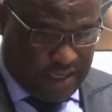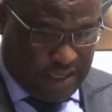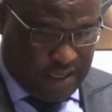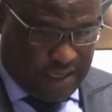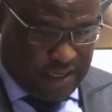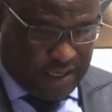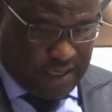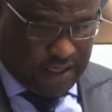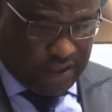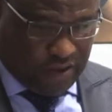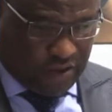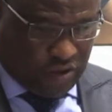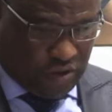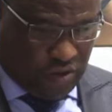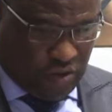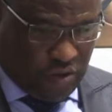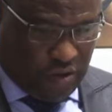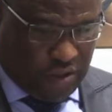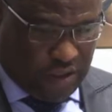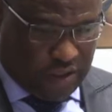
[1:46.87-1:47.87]
Uh,
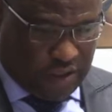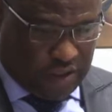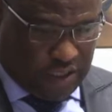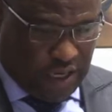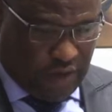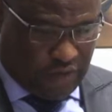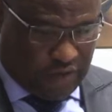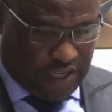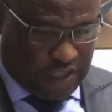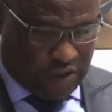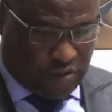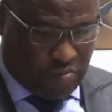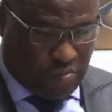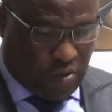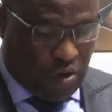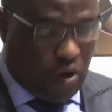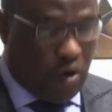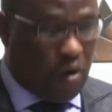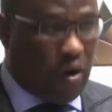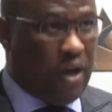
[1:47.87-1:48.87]
so it gives us
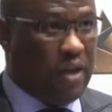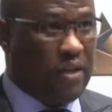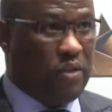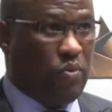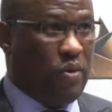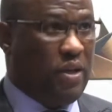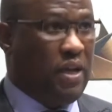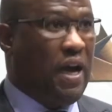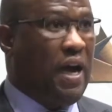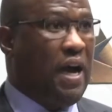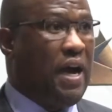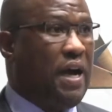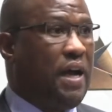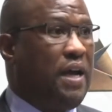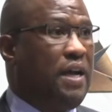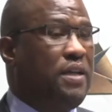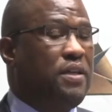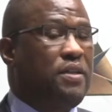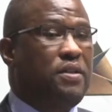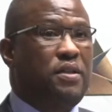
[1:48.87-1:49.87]
more, and we are
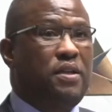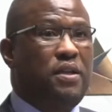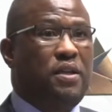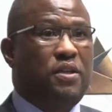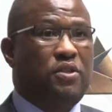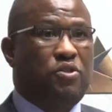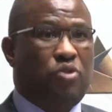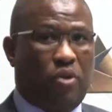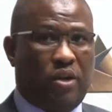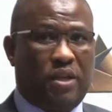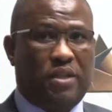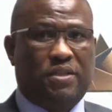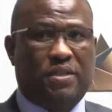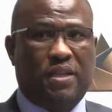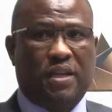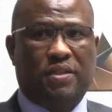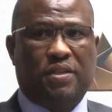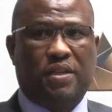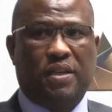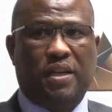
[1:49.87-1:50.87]
a tourist
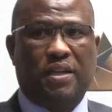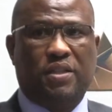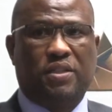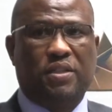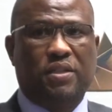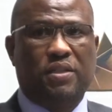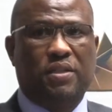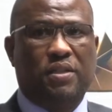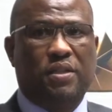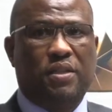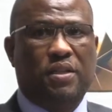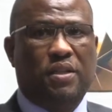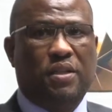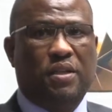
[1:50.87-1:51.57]
destination.